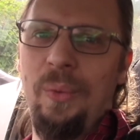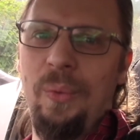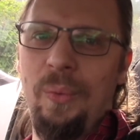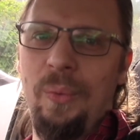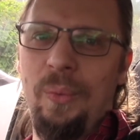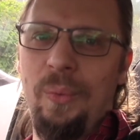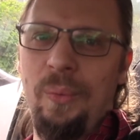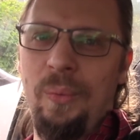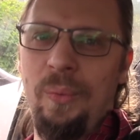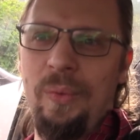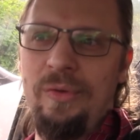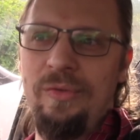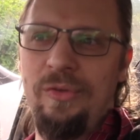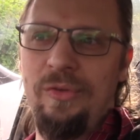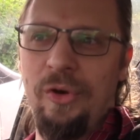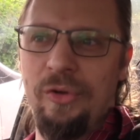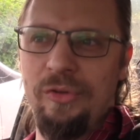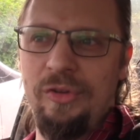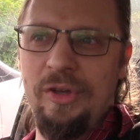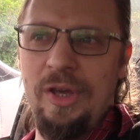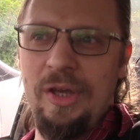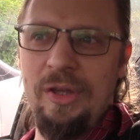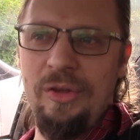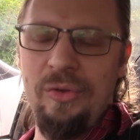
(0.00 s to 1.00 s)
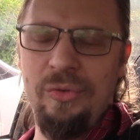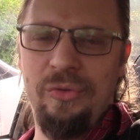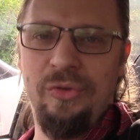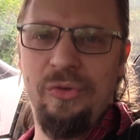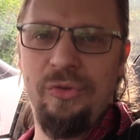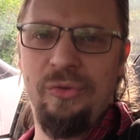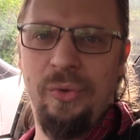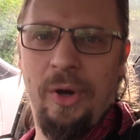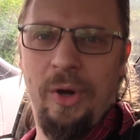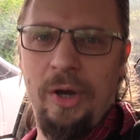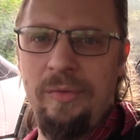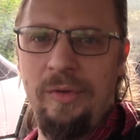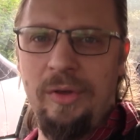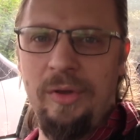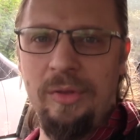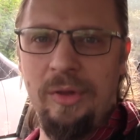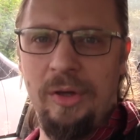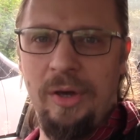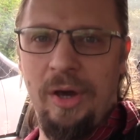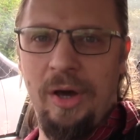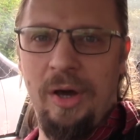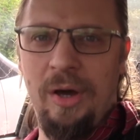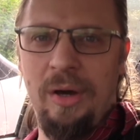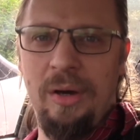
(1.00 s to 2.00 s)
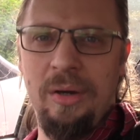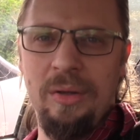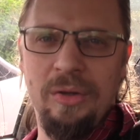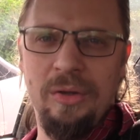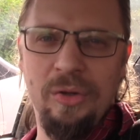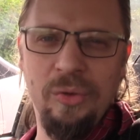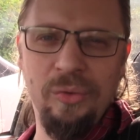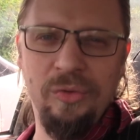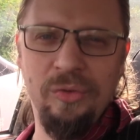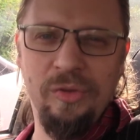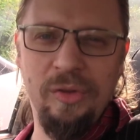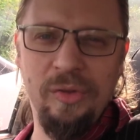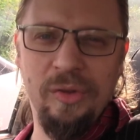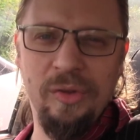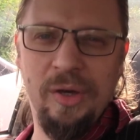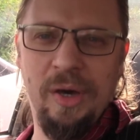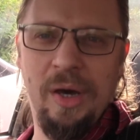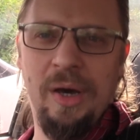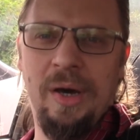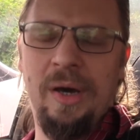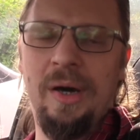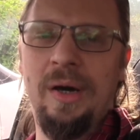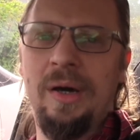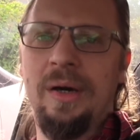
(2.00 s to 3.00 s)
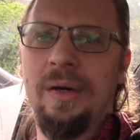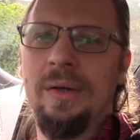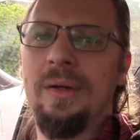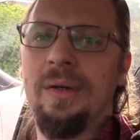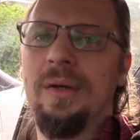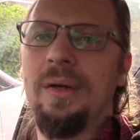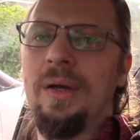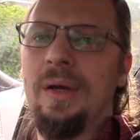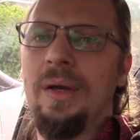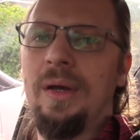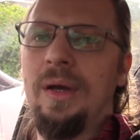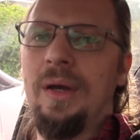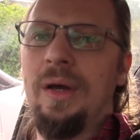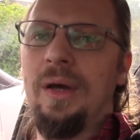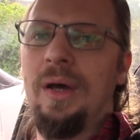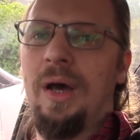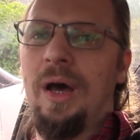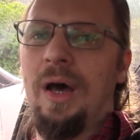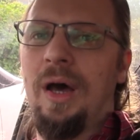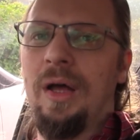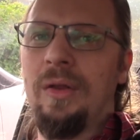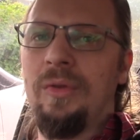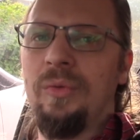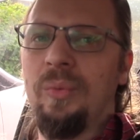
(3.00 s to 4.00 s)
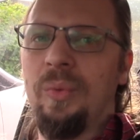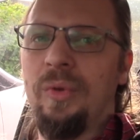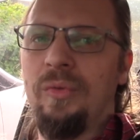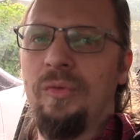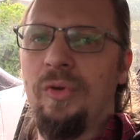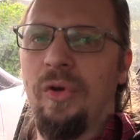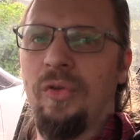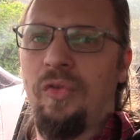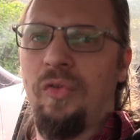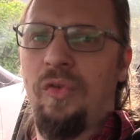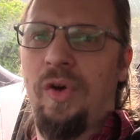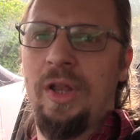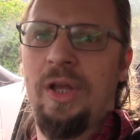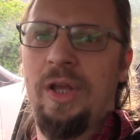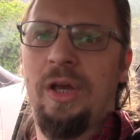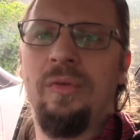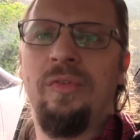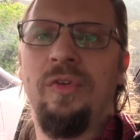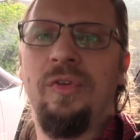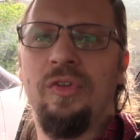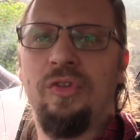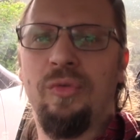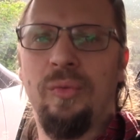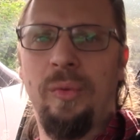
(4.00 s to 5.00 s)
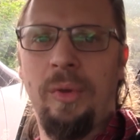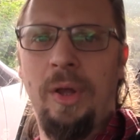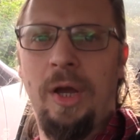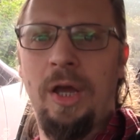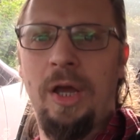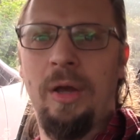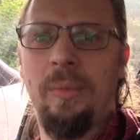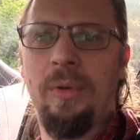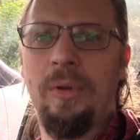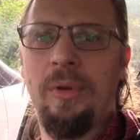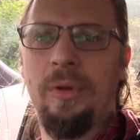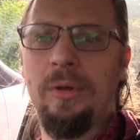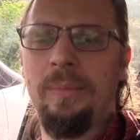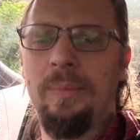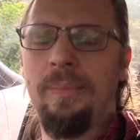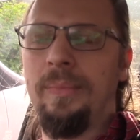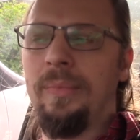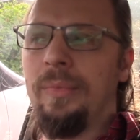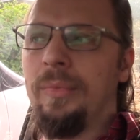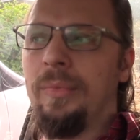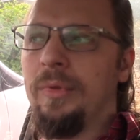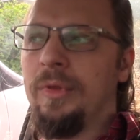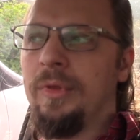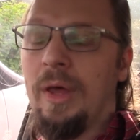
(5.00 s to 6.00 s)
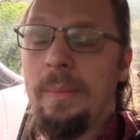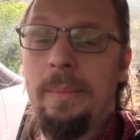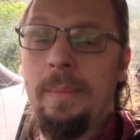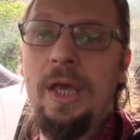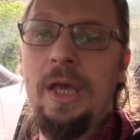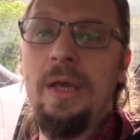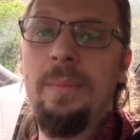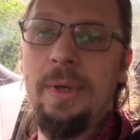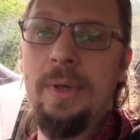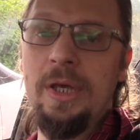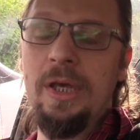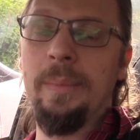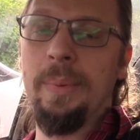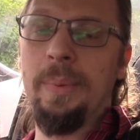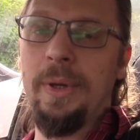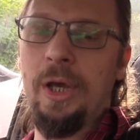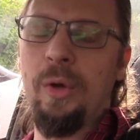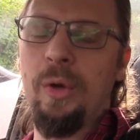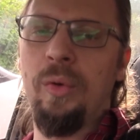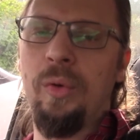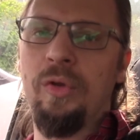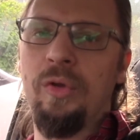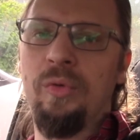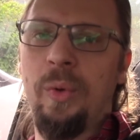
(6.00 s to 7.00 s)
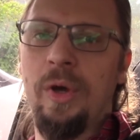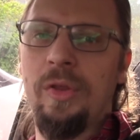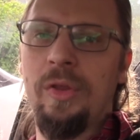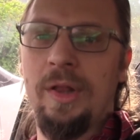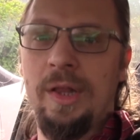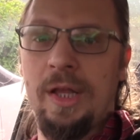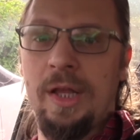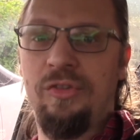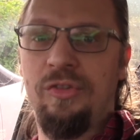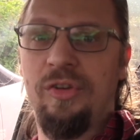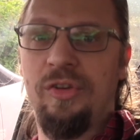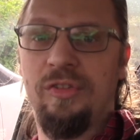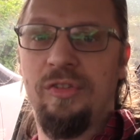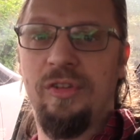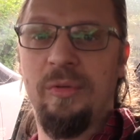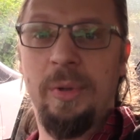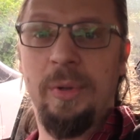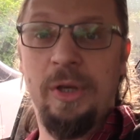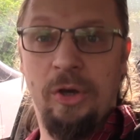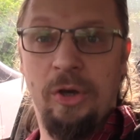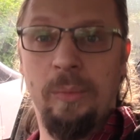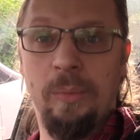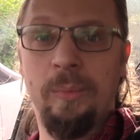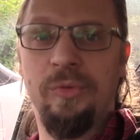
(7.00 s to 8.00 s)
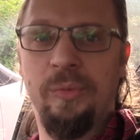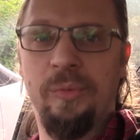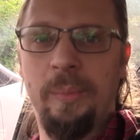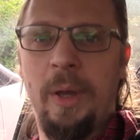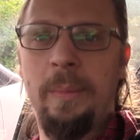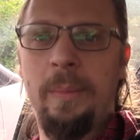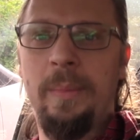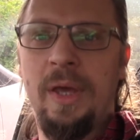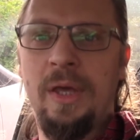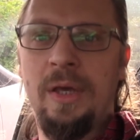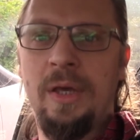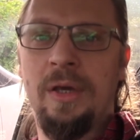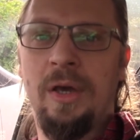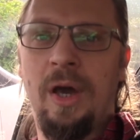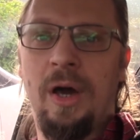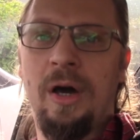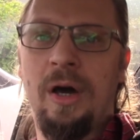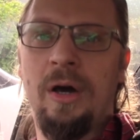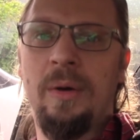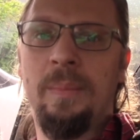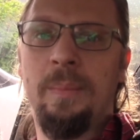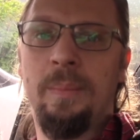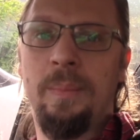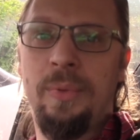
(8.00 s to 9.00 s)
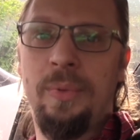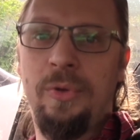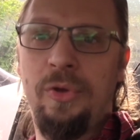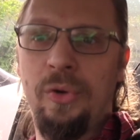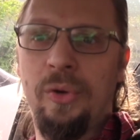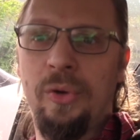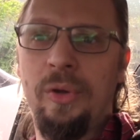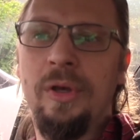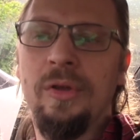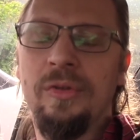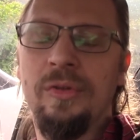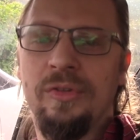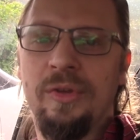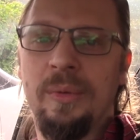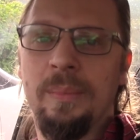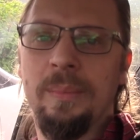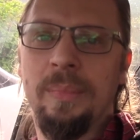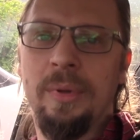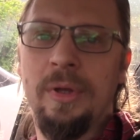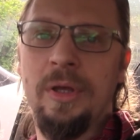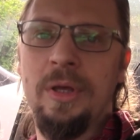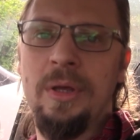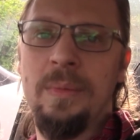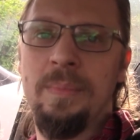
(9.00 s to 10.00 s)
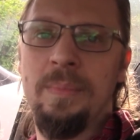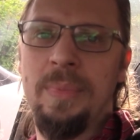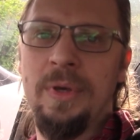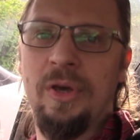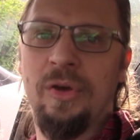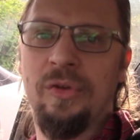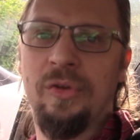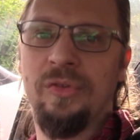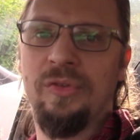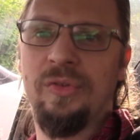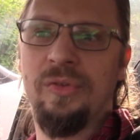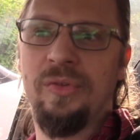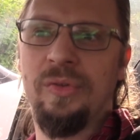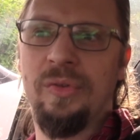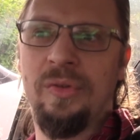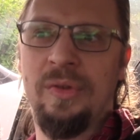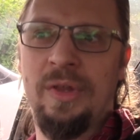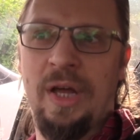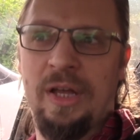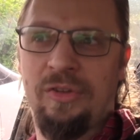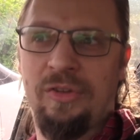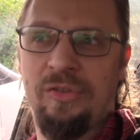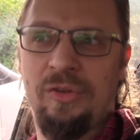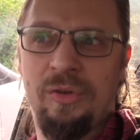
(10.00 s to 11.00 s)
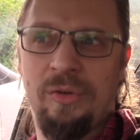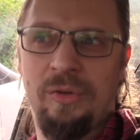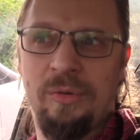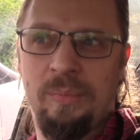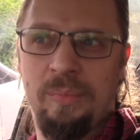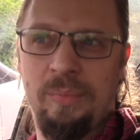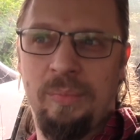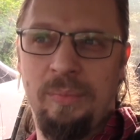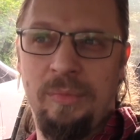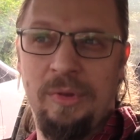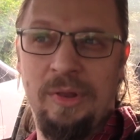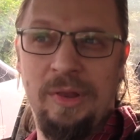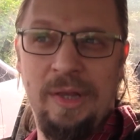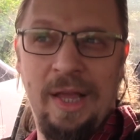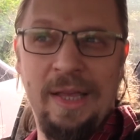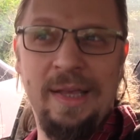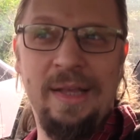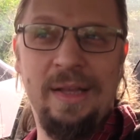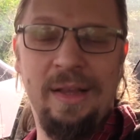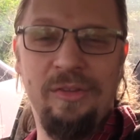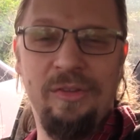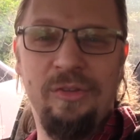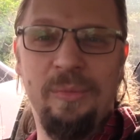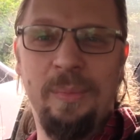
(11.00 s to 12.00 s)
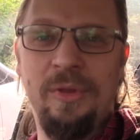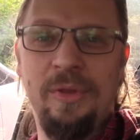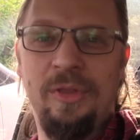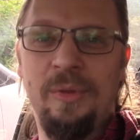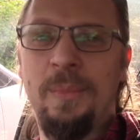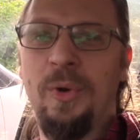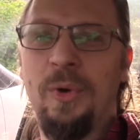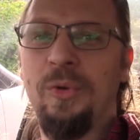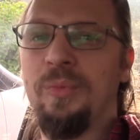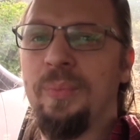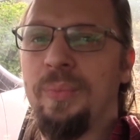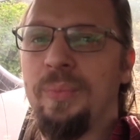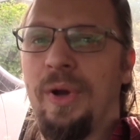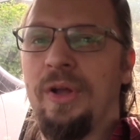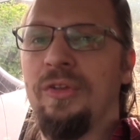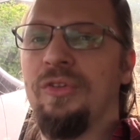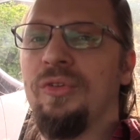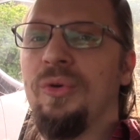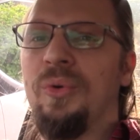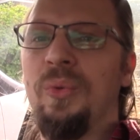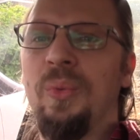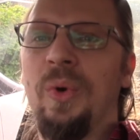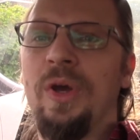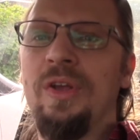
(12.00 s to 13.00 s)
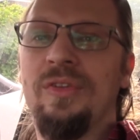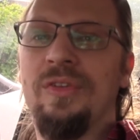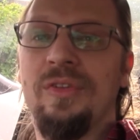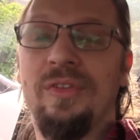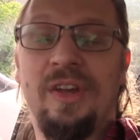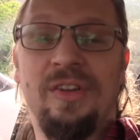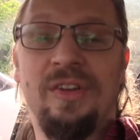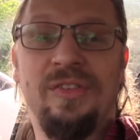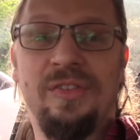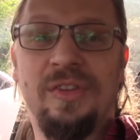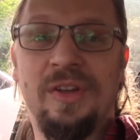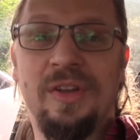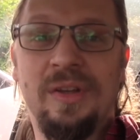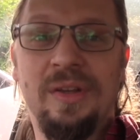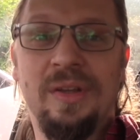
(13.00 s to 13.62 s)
We've got to get used to driving the car, using the car, and we've got to find out if it's reliable. There may be a period where the Lanchester becomes my main car, purely and simply because that's likely to be the most practical way to test it.